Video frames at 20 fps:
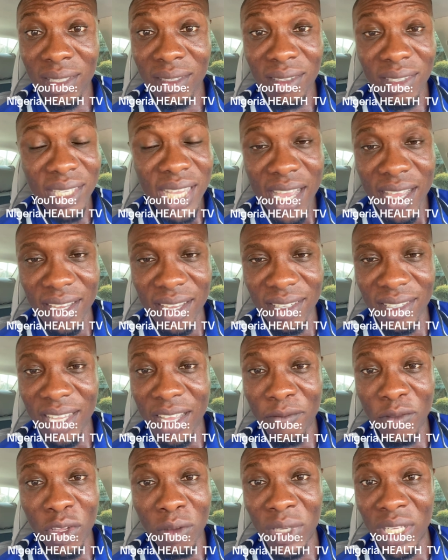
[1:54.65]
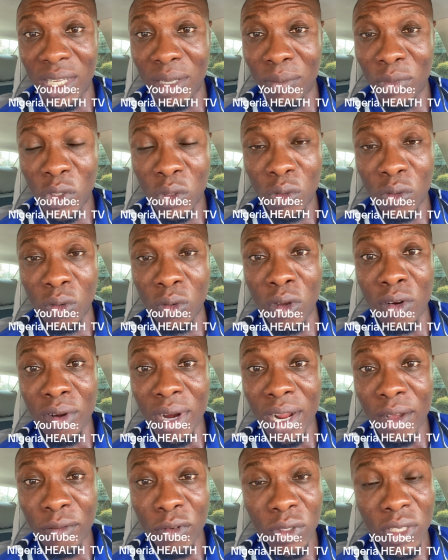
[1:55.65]
science have not been able to
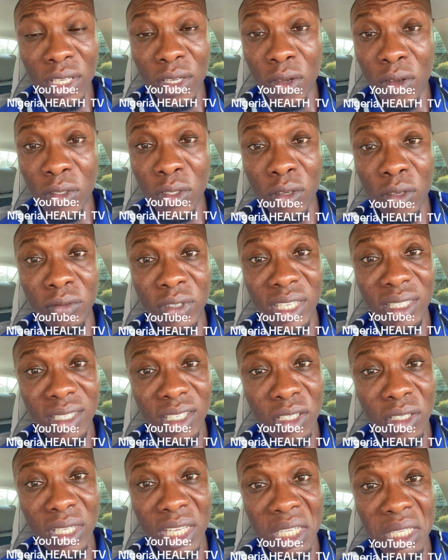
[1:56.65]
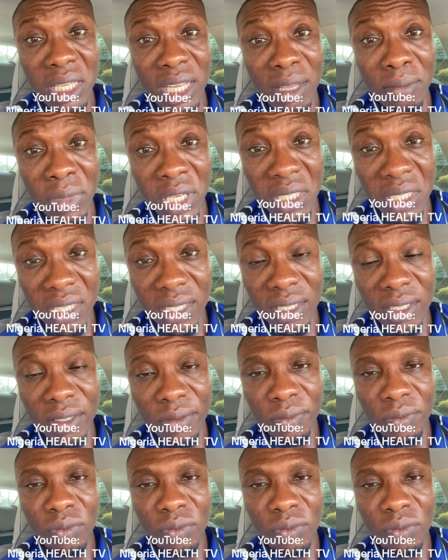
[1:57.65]
unravel the cause of gestational diabetes.